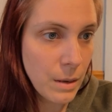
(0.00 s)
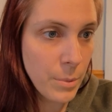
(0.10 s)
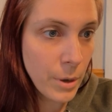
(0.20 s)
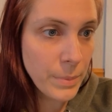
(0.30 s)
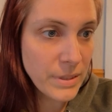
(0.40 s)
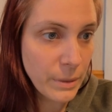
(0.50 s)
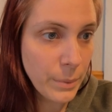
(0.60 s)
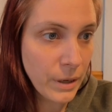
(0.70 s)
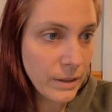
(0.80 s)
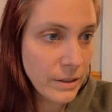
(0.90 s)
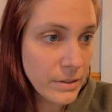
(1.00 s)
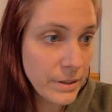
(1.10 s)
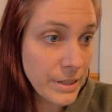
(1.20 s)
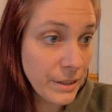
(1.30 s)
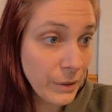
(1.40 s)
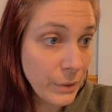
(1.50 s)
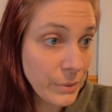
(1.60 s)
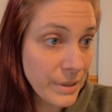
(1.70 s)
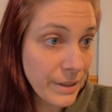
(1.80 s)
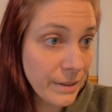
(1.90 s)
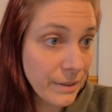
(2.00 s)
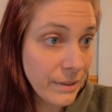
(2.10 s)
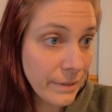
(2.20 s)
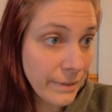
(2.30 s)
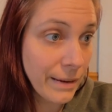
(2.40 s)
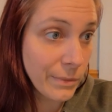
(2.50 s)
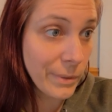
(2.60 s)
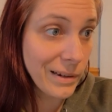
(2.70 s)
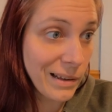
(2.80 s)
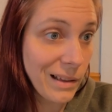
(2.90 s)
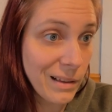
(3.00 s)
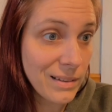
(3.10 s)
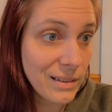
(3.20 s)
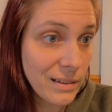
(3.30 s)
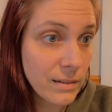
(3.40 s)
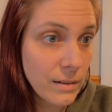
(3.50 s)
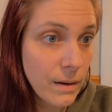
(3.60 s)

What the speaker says: I purposely put it there so I didn't lose it, and guess what? Lost it.